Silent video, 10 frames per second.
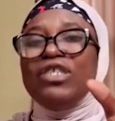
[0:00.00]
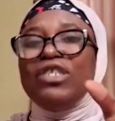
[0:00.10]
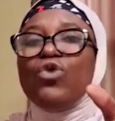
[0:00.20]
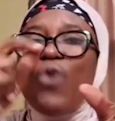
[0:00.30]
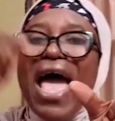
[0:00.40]

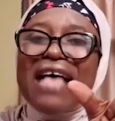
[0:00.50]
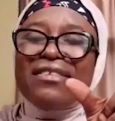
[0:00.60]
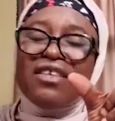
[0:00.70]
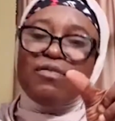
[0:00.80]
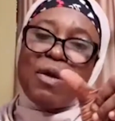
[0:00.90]
where has
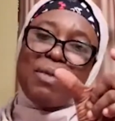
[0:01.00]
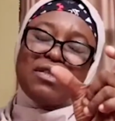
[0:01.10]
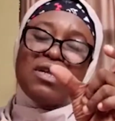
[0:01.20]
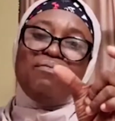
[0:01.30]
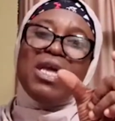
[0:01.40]
this
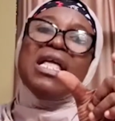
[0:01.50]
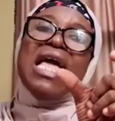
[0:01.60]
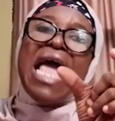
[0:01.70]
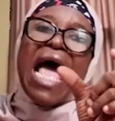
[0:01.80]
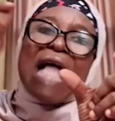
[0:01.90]
person been?
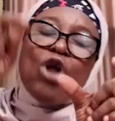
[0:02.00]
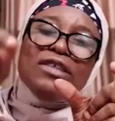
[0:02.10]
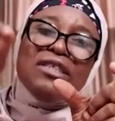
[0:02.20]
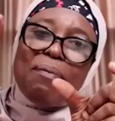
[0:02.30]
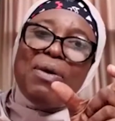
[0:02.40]

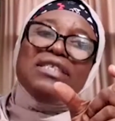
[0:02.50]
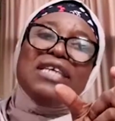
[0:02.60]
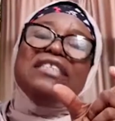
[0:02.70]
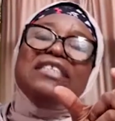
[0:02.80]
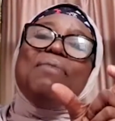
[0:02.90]

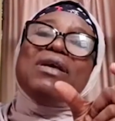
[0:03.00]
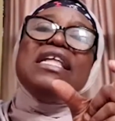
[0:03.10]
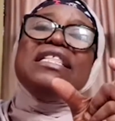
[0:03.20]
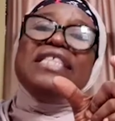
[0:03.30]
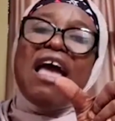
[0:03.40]
Is the
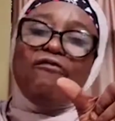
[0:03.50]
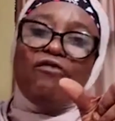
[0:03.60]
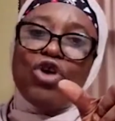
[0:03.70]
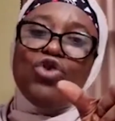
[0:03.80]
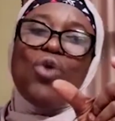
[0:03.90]
person there for you?